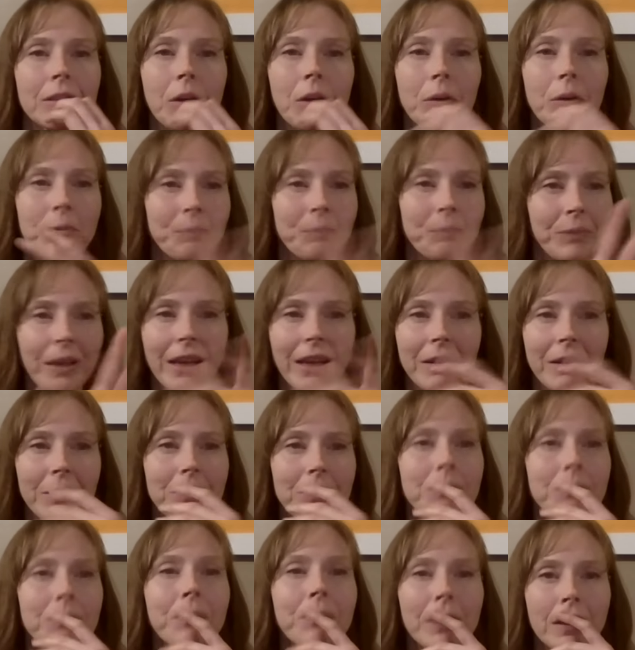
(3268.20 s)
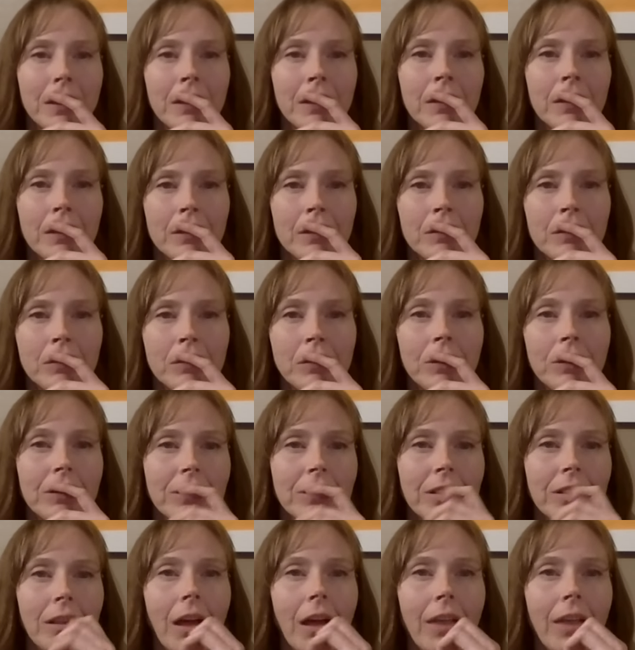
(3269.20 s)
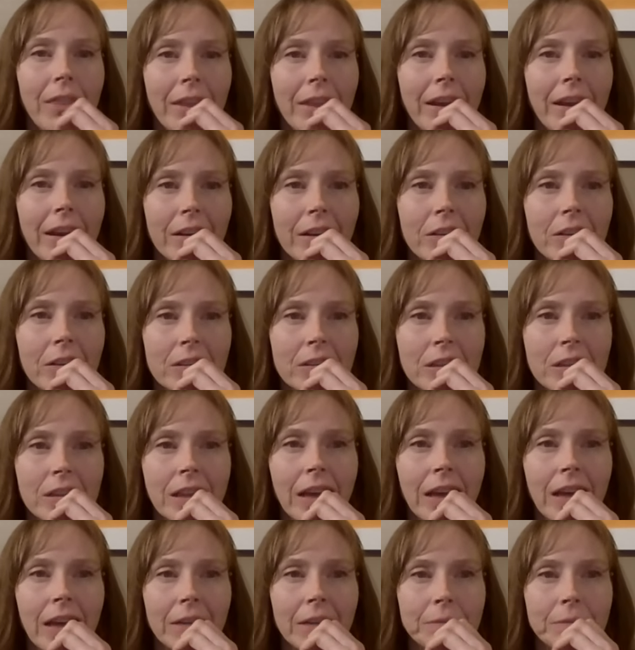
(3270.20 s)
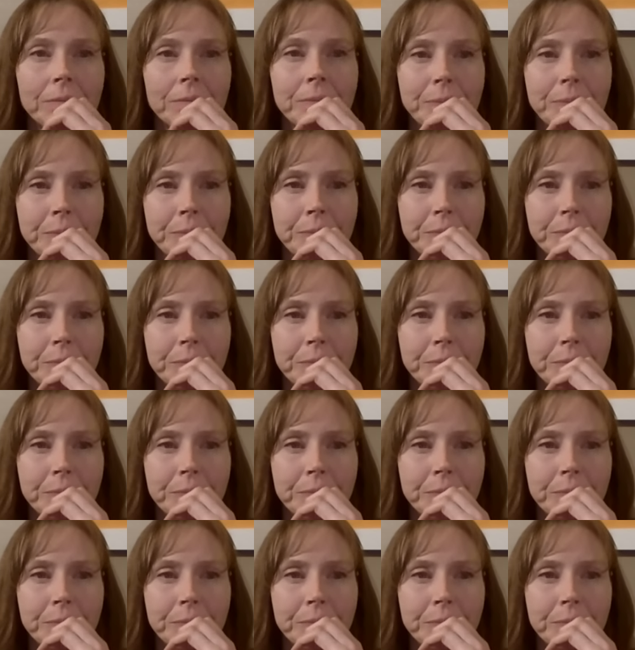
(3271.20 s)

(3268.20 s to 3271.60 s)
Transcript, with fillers: so anyways mm so there's mm. a lot there just in that